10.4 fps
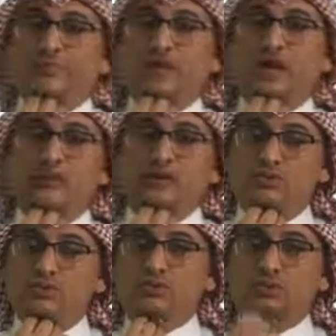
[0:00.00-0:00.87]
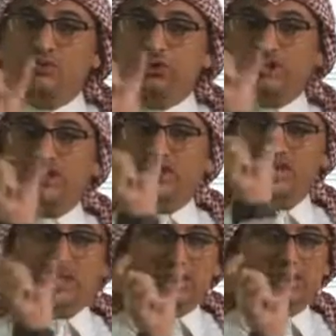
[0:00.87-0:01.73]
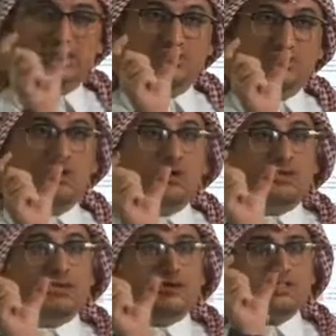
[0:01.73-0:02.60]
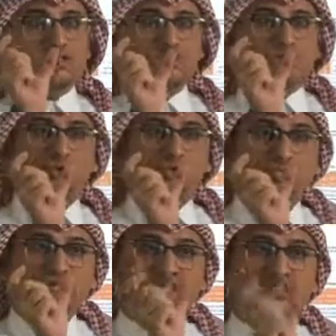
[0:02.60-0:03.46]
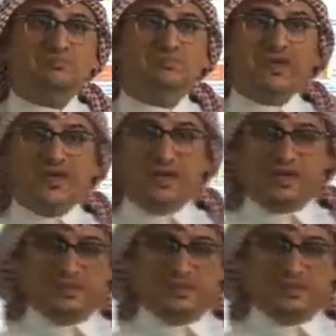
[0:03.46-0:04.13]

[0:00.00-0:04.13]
about the word teens. What does the word teens mean?